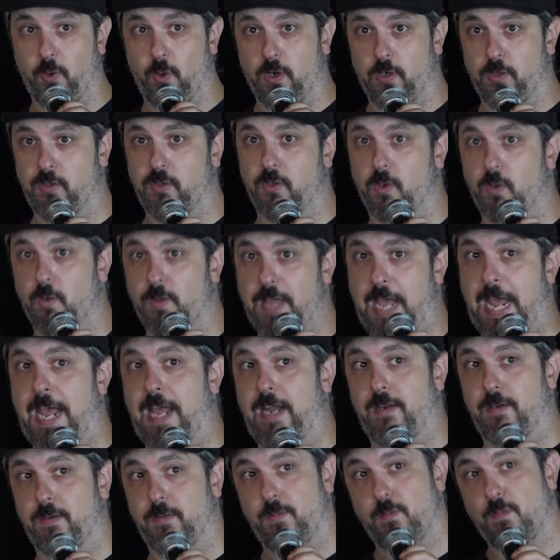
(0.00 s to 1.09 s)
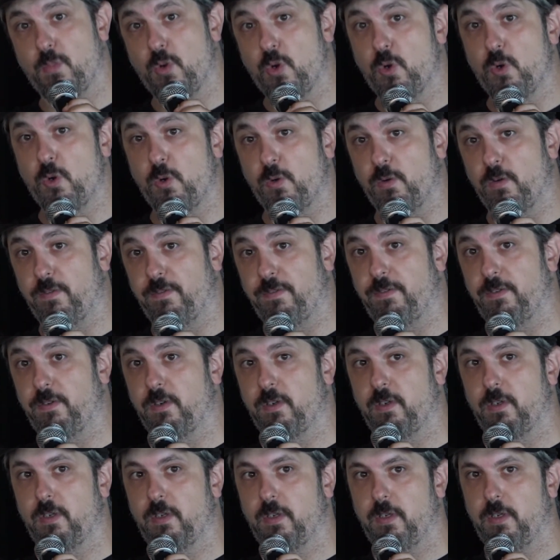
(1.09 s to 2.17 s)
So that move
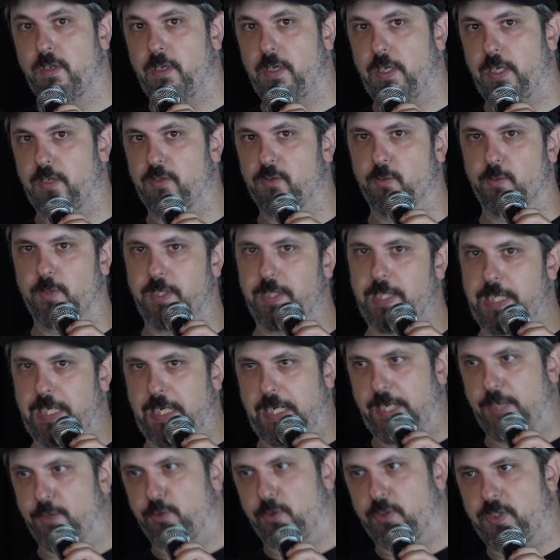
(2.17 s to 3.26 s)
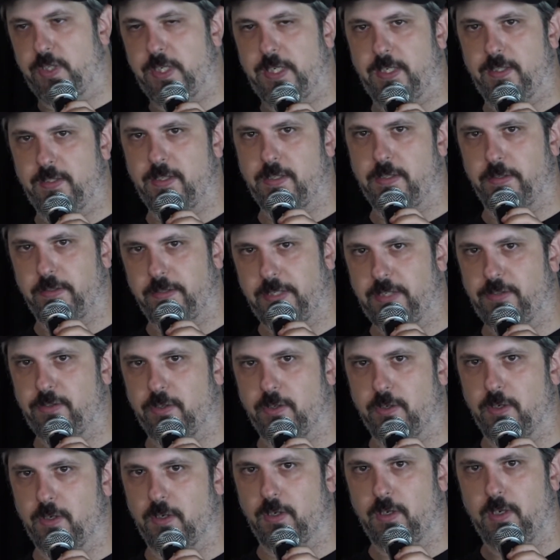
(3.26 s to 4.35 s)
is really interesting to the listener.
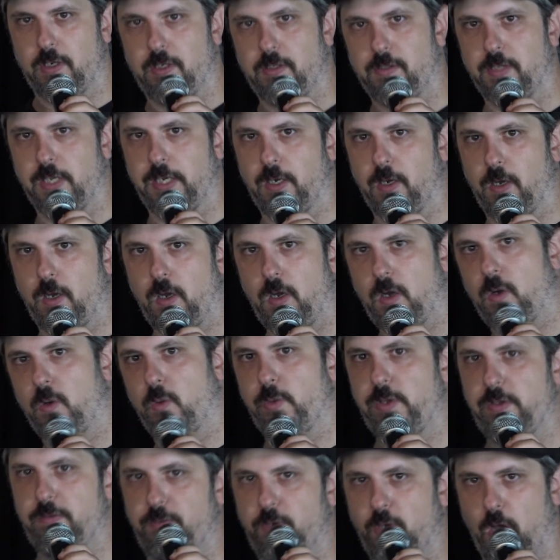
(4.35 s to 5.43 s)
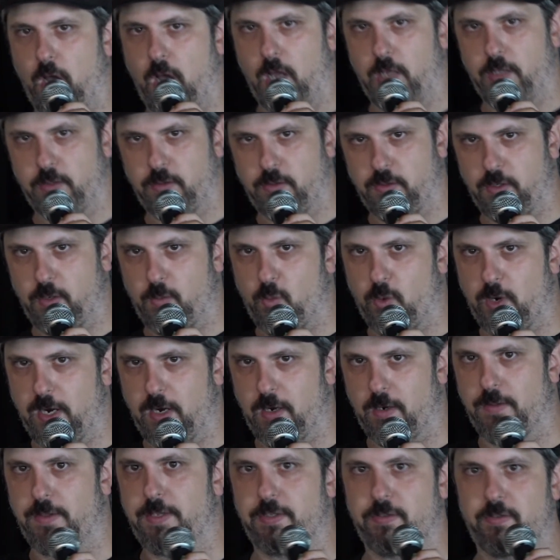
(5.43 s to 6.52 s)
It's like, oh, we've gone somewhere.
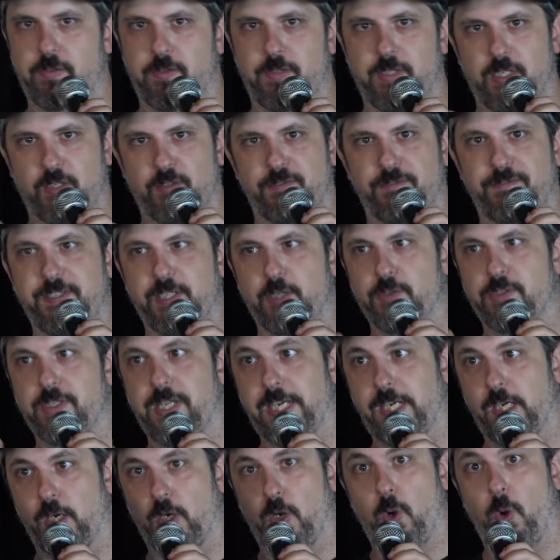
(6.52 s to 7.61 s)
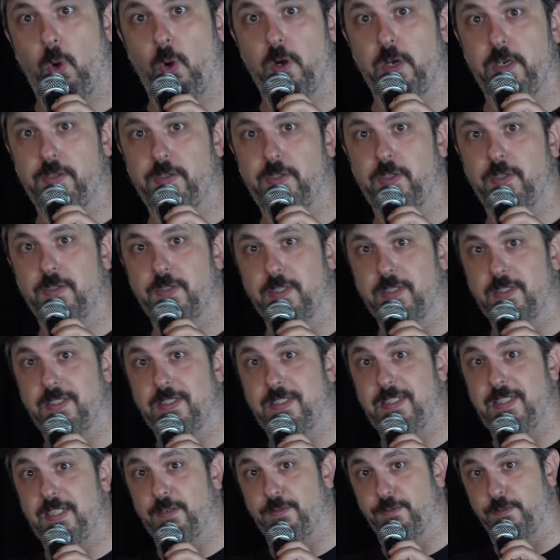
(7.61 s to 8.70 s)
This feels like a chorus because it's
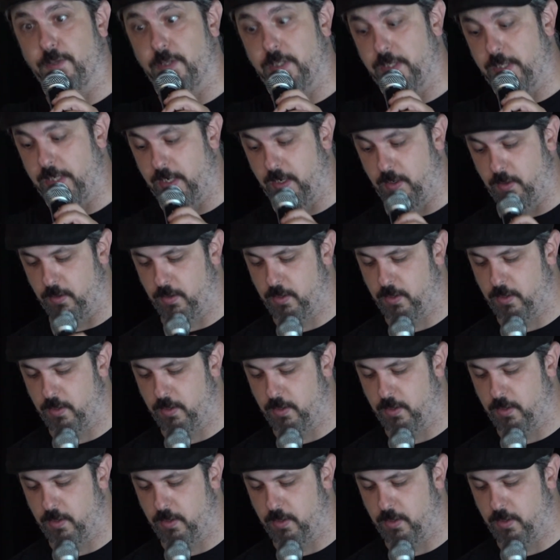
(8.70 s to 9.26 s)
different now.